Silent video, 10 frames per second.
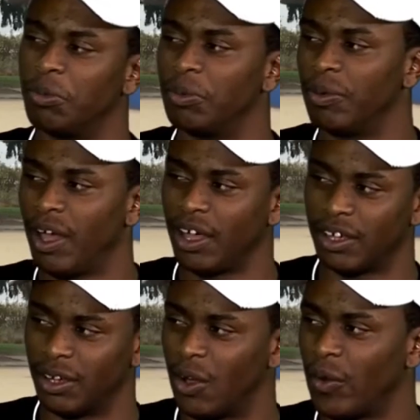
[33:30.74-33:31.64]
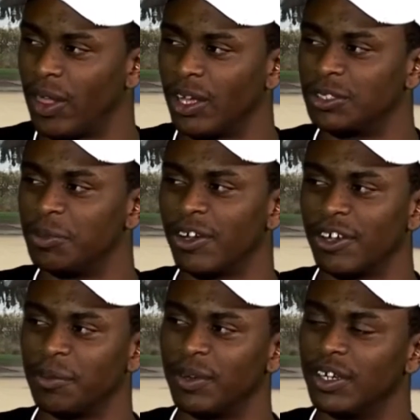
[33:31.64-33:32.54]
people. I could go without
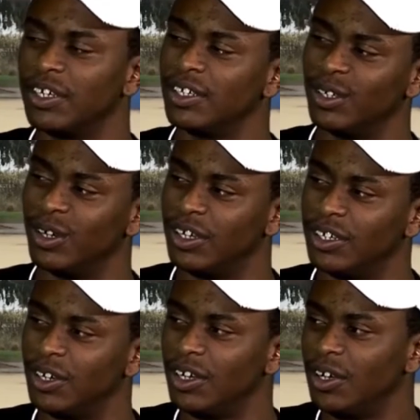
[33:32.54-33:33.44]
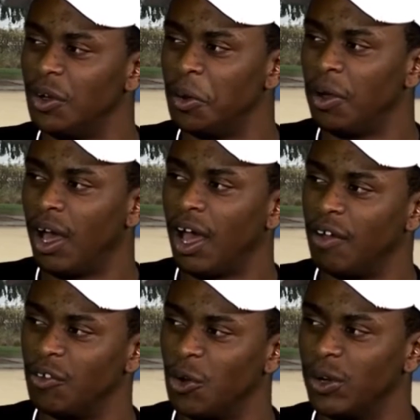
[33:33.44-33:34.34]
smoking, but, you know, I
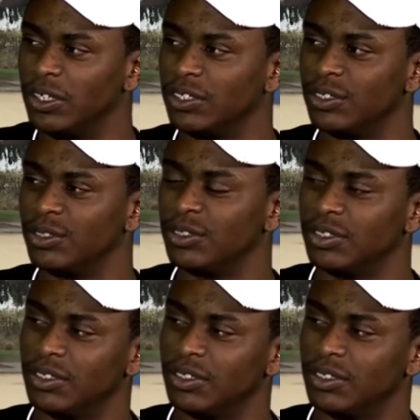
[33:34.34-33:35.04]
have no reason to.